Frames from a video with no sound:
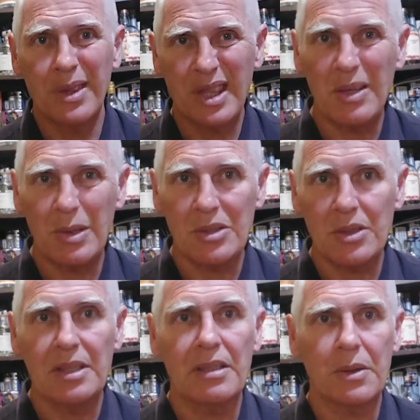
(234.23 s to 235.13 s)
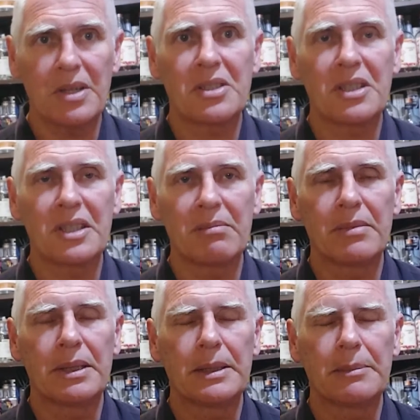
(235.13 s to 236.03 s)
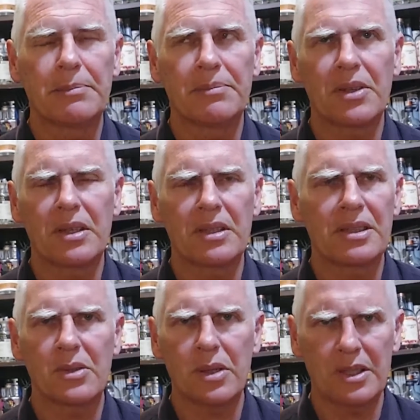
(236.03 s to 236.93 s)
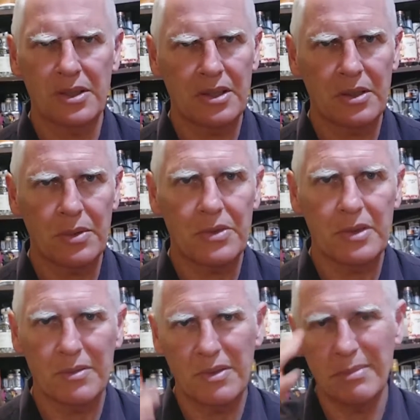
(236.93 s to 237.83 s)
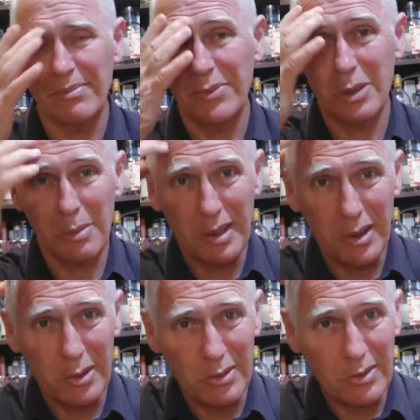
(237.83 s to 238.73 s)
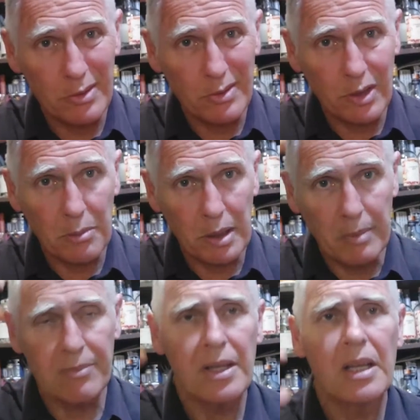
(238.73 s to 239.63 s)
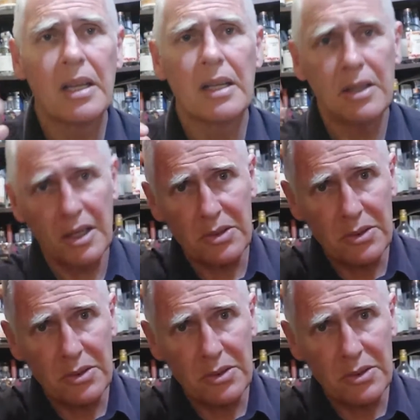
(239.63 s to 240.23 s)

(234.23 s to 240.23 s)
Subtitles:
they're exotic. They're actually, I think, Central Asian in origin, off the top of the old grandmother. I